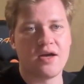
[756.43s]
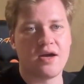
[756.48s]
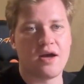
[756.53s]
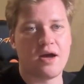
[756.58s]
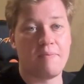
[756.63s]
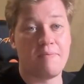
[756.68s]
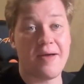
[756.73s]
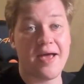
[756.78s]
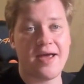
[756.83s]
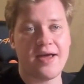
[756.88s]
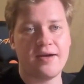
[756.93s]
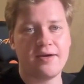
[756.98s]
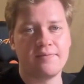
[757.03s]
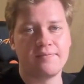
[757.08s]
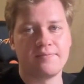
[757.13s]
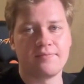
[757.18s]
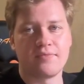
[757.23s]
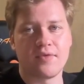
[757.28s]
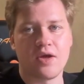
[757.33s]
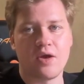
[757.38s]
main,
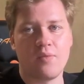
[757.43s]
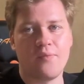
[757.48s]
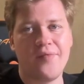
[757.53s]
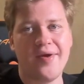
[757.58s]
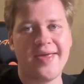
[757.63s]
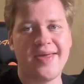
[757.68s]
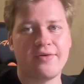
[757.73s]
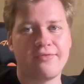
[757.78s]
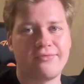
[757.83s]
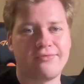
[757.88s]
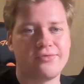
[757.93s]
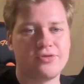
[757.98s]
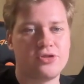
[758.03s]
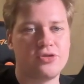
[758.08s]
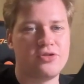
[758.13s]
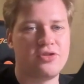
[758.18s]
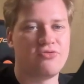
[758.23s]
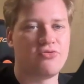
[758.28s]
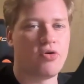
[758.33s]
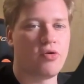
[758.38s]
we can do
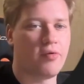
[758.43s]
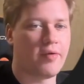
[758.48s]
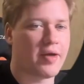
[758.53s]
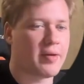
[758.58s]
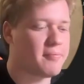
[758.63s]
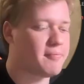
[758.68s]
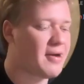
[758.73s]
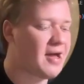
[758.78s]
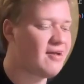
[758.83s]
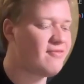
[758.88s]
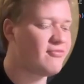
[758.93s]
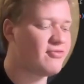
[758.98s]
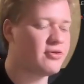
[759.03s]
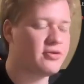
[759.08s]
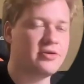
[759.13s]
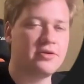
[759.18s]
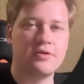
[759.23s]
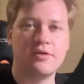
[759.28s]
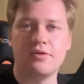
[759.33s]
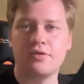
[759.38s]
the following. Python
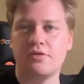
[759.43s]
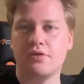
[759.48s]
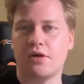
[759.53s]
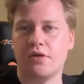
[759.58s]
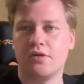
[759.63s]
dot